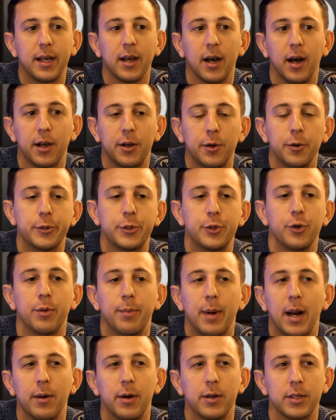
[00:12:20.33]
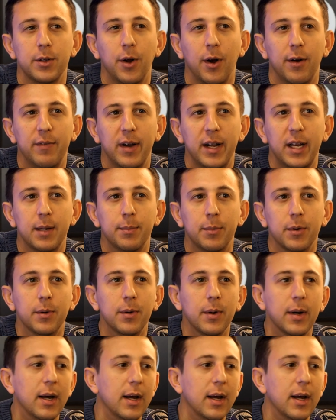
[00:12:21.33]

Uh, Romero is not available.